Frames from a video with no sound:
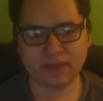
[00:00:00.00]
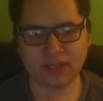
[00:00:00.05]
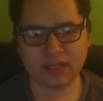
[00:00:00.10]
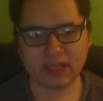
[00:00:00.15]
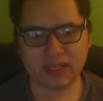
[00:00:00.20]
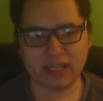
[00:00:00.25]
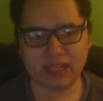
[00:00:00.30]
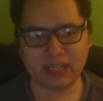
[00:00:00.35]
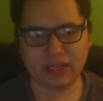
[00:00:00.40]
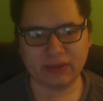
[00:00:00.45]

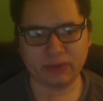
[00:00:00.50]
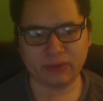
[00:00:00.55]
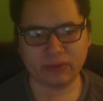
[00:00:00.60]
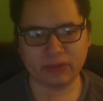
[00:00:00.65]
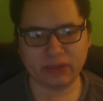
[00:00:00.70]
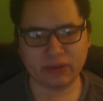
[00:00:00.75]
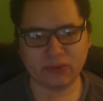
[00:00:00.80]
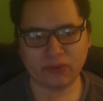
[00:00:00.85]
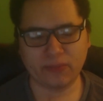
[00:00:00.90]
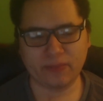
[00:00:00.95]

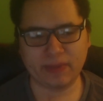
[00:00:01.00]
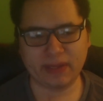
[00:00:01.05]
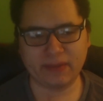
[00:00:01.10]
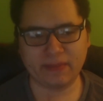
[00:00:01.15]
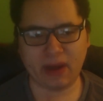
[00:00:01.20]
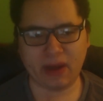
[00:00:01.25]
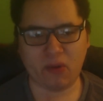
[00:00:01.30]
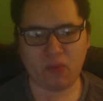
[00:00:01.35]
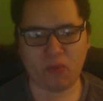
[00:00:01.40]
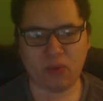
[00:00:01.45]
will be
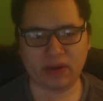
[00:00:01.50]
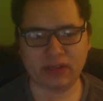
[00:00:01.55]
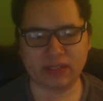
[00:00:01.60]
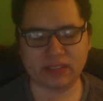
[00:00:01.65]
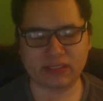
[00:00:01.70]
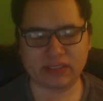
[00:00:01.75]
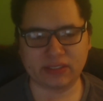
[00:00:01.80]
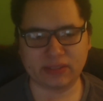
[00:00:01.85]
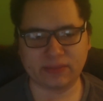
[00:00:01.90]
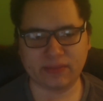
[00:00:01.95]
about 1
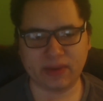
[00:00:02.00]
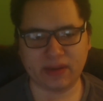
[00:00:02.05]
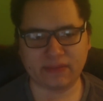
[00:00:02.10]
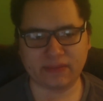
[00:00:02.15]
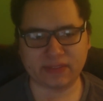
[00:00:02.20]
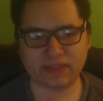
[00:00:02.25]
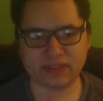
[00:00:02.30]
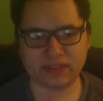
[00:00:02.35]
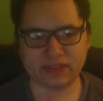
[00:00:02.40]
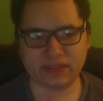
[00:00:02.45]
to 2
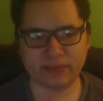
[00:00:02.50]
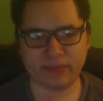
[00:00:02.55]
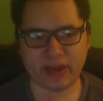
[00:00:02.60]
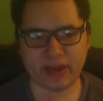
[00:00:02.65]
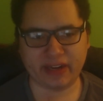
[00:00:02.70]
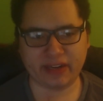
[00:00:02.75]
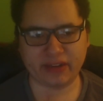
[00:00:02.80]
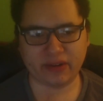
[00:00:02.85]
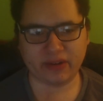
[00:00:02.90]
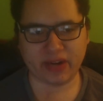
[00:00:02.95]
months,
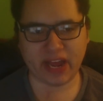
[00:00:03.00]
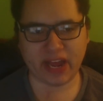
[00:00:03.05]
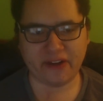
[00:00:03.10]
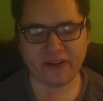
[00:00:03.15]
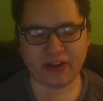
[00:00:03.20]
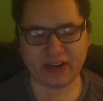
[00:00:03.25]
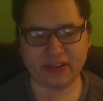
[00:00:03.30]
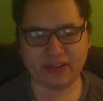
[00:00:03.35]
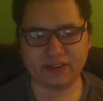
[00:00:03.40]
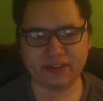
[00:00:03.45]
depending on how
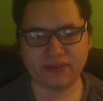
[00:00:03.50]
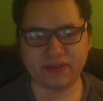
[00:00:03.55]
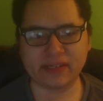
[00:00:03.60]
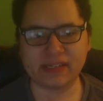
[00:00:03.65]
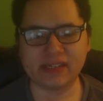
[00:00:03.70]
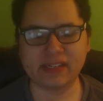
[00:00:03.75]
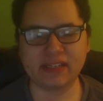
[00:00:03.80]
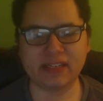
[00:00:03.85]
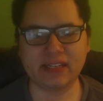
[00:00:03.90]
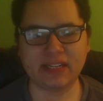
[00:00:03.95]
I do.
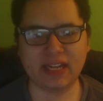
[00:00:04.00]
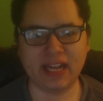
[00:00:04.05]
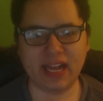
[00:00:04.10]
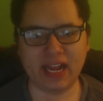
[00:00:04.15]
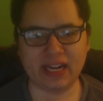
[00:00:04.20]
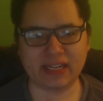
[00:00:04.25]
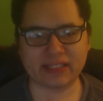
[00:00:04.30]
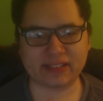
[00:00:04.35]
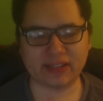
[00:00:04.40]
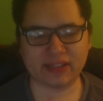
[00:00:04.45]

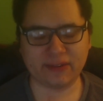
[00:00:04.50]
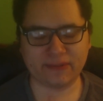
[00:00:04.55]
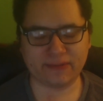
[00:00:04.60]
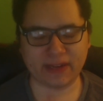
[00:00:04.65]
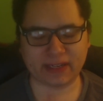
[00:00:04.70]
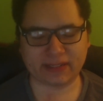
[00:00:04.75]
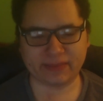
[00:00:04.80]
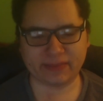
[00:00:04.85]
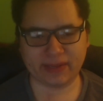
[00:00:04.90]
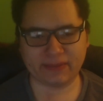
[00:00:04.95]
And it's going to
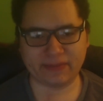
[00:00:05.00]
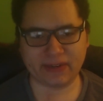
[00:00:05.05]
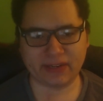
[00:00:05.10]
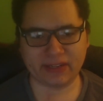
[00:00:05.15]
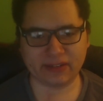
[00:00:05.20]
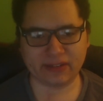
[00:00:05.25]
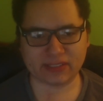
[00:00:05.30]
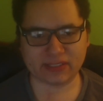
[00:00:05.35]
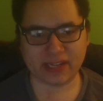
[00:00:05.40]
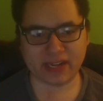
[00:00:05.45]
affect my
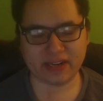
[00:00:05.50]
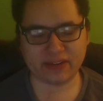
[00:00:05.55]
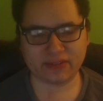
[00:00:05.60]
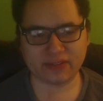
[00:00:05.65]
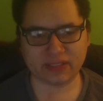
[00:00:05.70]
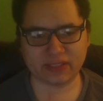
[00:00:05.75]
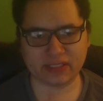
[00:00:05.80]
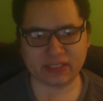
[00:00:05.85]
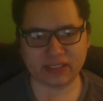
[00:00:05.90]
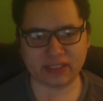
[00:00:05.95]
video
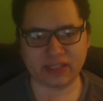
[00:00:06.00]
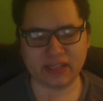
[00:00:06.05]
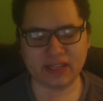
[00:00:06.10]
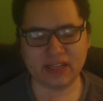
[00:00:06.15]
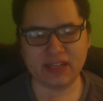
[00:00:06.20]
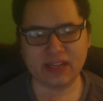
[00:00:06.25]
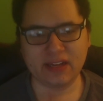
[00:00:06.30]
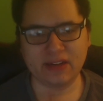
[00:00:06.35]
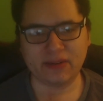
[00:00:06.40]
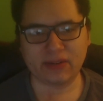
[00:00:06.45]
scheduling,
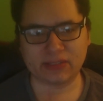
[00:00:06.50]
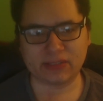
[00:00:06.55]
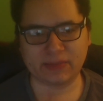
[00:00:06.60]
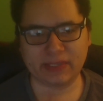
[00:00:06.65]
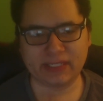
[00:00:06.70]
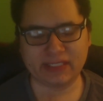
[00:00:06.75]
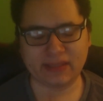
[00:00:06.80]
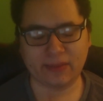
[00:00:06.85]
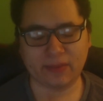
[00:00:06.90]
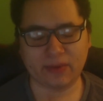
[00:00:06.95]
which
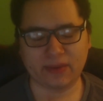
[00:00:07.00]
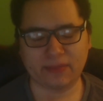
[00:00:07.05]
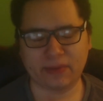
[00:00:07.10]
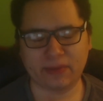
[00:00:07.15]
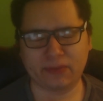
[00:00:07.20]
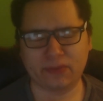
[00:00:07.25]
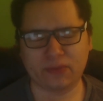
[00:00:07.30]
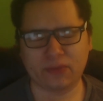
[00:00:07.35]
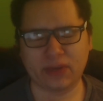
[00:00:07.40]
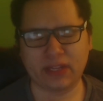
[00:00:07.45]
means I'm going to be
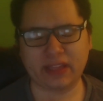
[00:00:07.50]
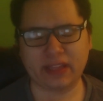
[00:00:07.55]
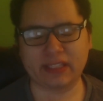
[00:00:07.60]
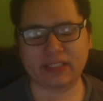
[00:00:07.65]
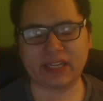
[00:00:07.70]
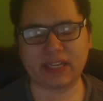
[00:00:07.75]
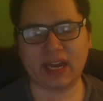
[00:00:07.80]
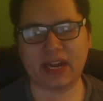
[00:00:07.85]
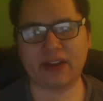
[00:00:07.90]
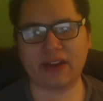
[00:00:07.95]
really
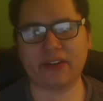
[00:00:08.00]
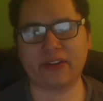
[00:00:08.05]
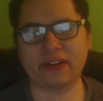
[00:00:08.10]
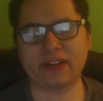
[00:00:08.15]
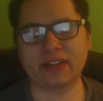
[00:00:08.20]
tired.